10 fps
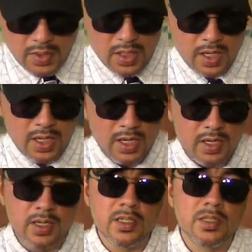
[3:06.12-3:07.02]

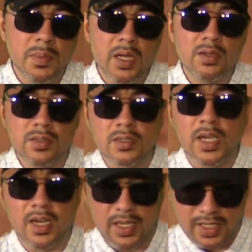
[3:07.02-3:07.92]
Smells
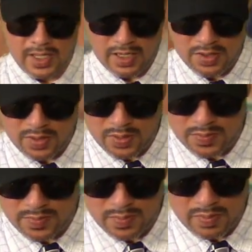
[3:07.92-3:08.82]
kind of like that
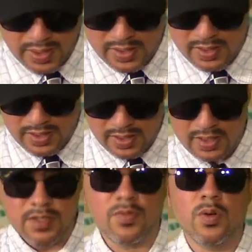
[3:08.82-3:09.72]
too, but it
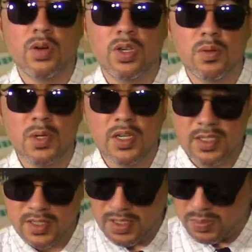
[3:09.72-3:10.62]
is for human
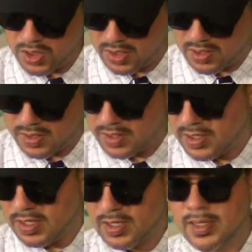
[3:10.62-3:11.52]
consumption.
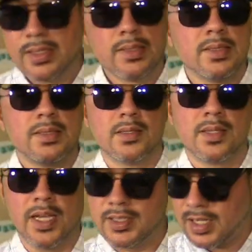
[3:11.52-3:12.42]

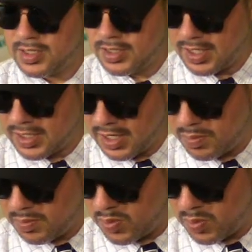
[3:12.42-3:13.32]
Last I checked,
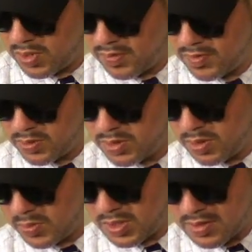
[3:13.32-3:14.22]
I'm one of those
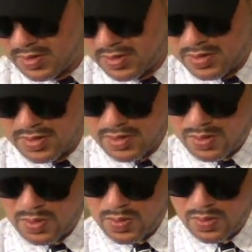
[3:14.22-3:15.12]
humans. So